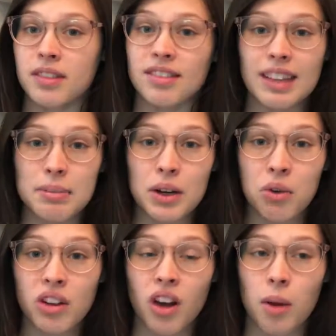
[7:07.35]
Let me know
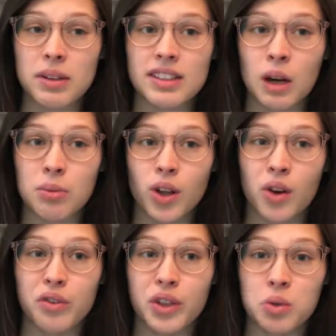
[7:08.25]
in the comments down
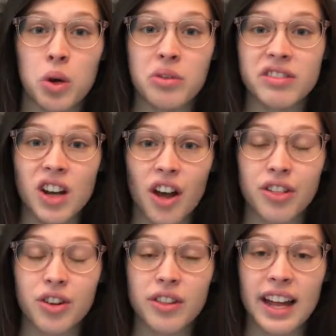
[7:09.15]
below if you know of an
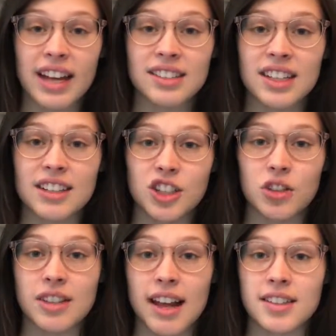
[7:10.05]
author that has the
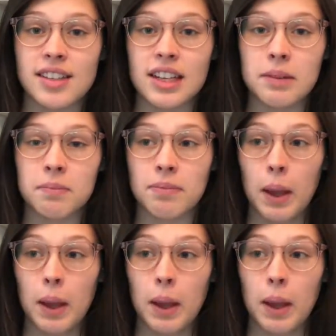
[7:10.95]
initials ST.